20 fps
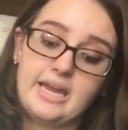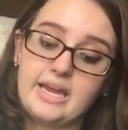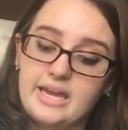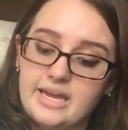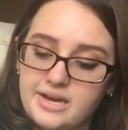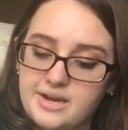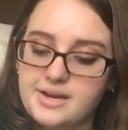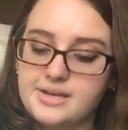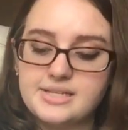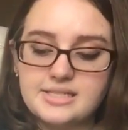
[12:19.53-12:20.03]

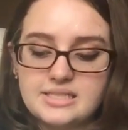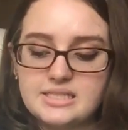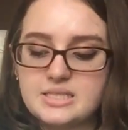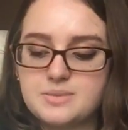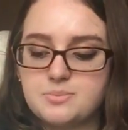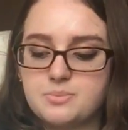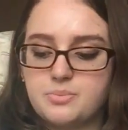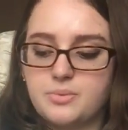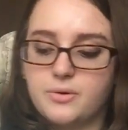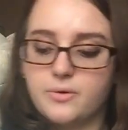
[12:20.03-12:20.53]
it is
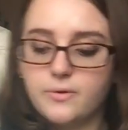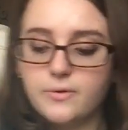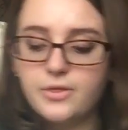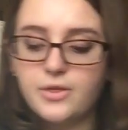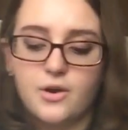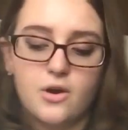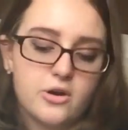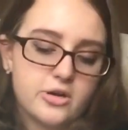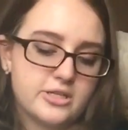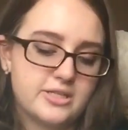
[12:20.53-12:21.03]
both
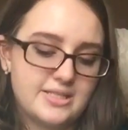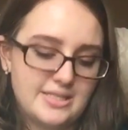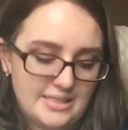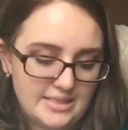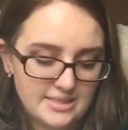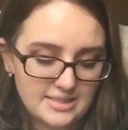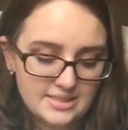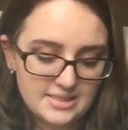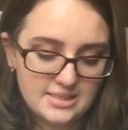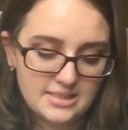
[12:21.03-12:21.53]

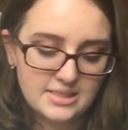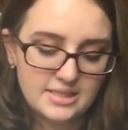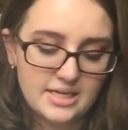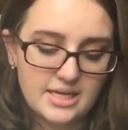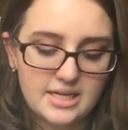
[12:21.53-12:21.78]
artistic